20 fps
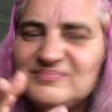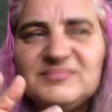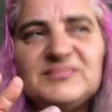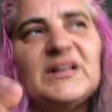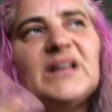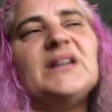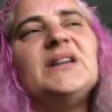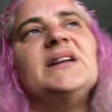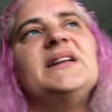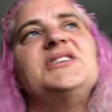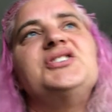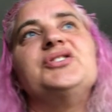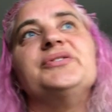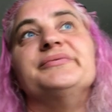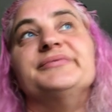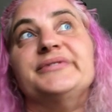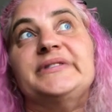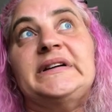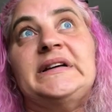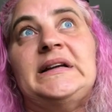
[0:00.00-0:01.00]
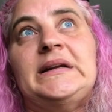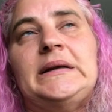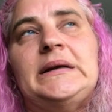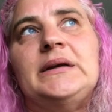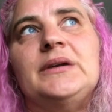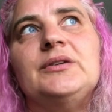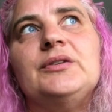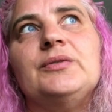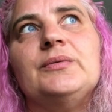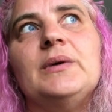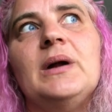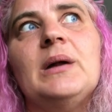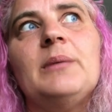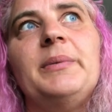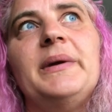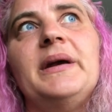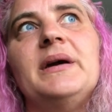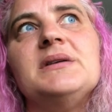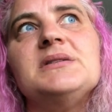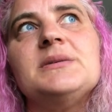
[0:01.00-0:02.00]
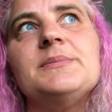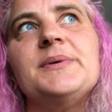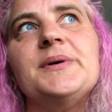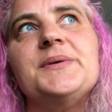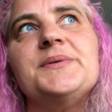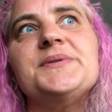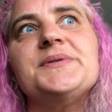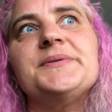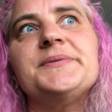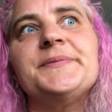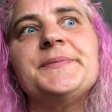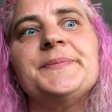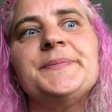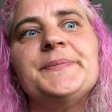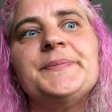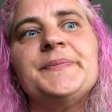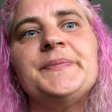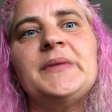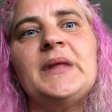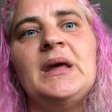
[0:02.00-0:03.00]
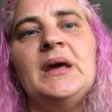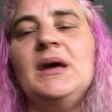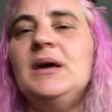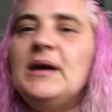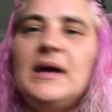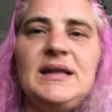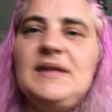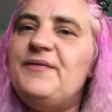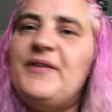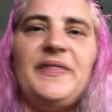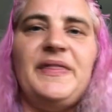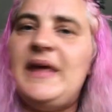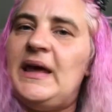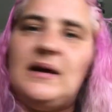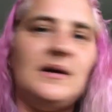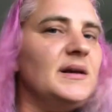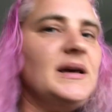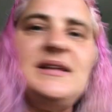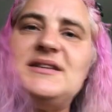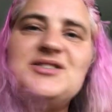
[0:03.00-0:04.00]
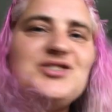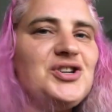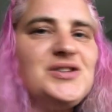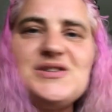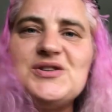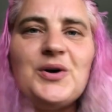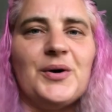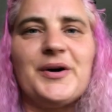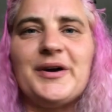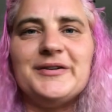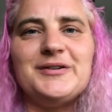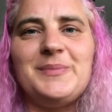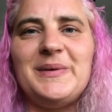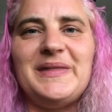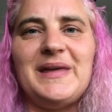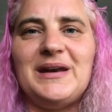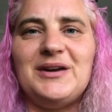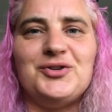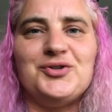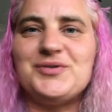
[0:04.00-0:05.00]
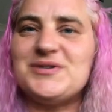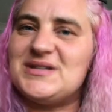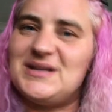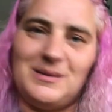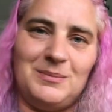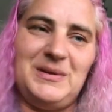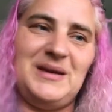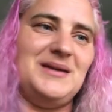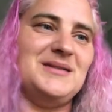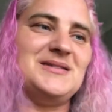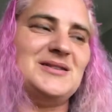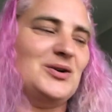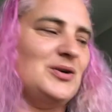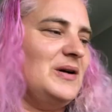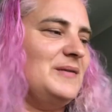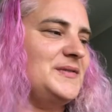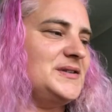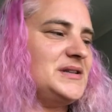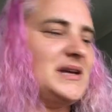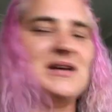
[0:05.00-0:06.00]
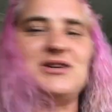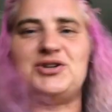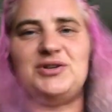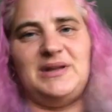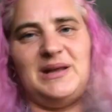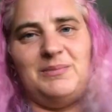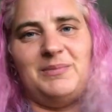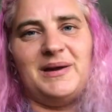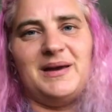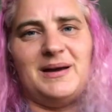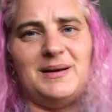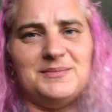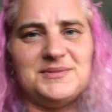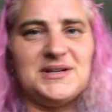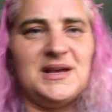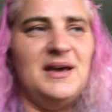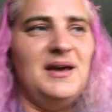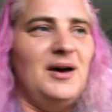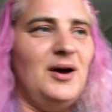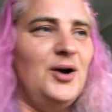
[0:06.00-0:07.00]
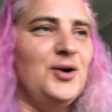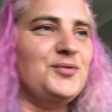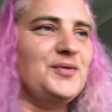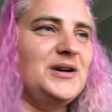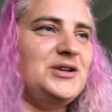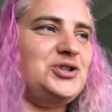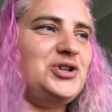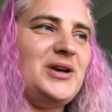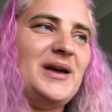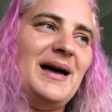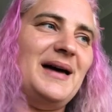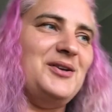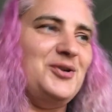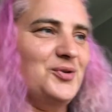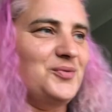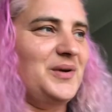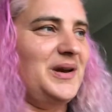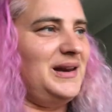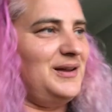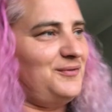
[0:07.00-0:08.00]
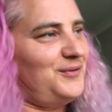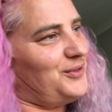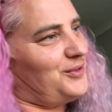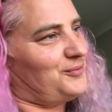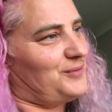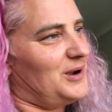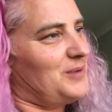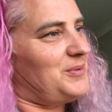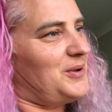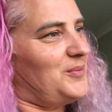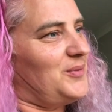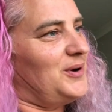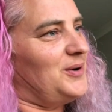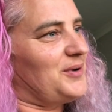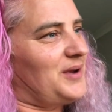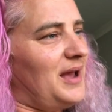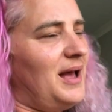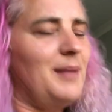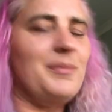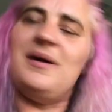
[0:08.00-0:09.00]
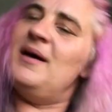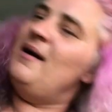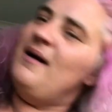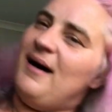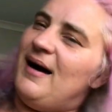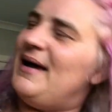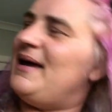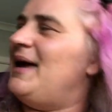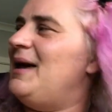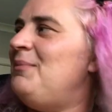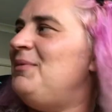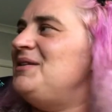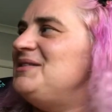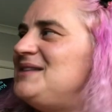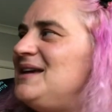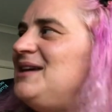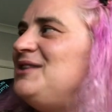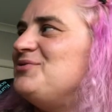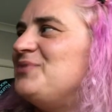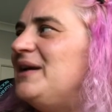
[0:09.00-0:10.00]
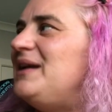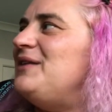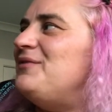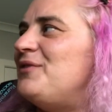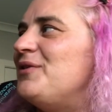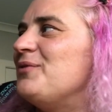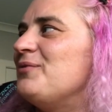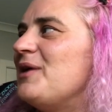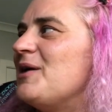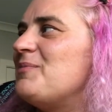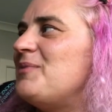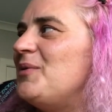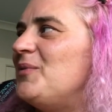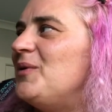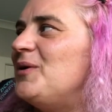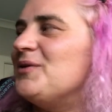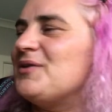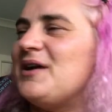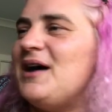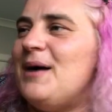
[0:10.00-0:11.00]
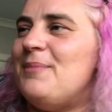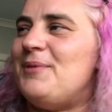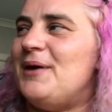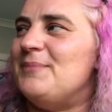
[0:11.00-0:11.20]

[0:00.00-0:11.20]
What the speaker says: Unless you're really into rugby, I suppose. Even then, it's just not going to be that interesting, because the conversation then becomes, oh, Richie, are you ready for the Rugby World Cup? I am indeed ready for the Rugby World Cup.